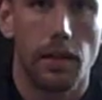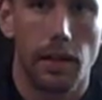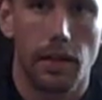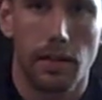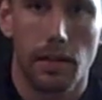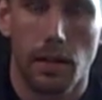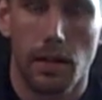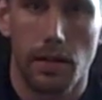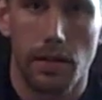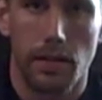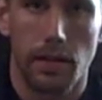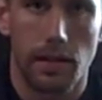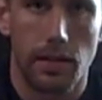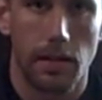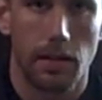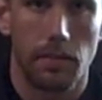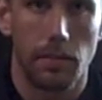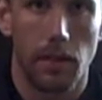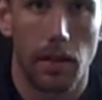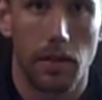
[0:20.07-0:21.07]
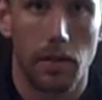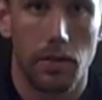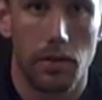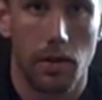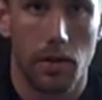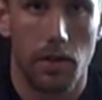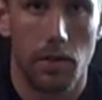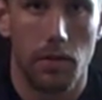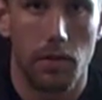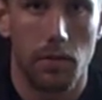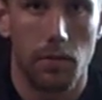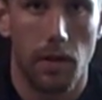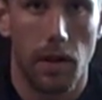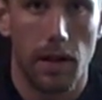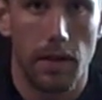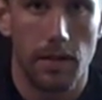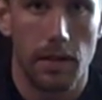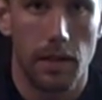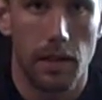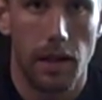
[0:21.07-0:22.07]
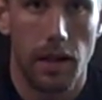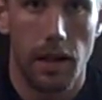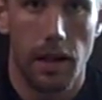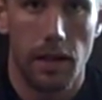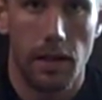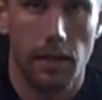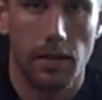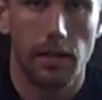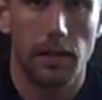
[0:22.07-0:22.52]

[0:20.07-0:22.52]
It's honestly something that you should do twice a day.